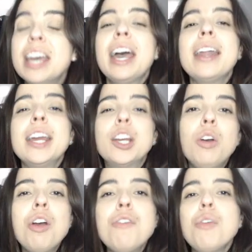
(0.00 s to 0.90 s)
and I go
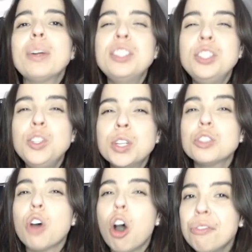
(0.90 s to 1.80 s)
over what students
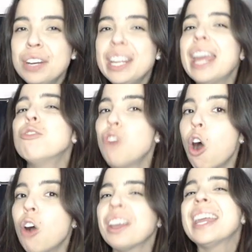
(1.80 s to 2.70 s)
often get
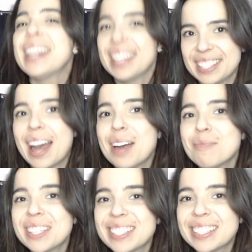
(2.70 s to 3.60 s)
wrong in
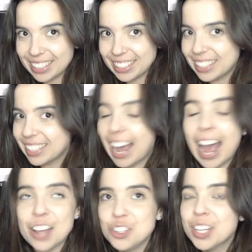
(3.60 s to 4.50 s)
exams.
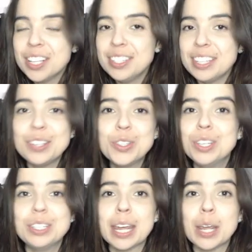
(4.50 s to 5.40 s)
As you can see,
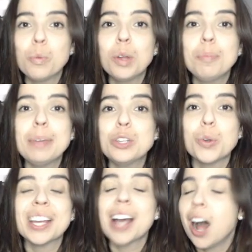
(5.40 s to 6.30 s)
today we'll be
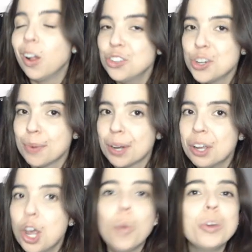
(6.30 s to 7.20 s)
doing algebra,
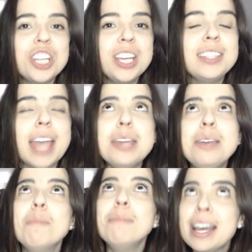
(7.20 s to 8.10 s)
which is a
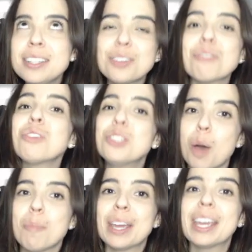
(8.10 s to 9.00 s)
massive
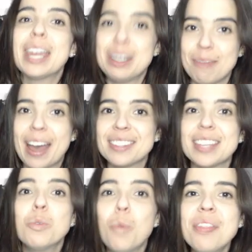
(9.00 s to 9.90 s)
topic in maths
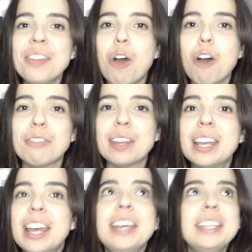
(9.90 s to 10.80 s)
and one that often
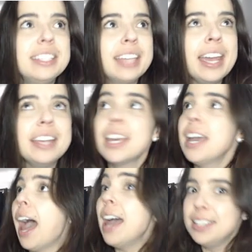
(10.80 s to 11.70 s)
scares
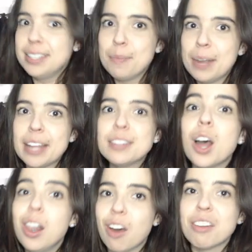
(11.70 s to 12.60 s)
and intimidates a
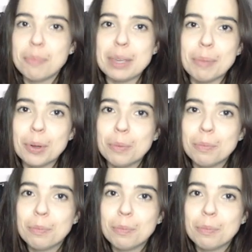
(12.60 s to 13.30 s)
lot of people.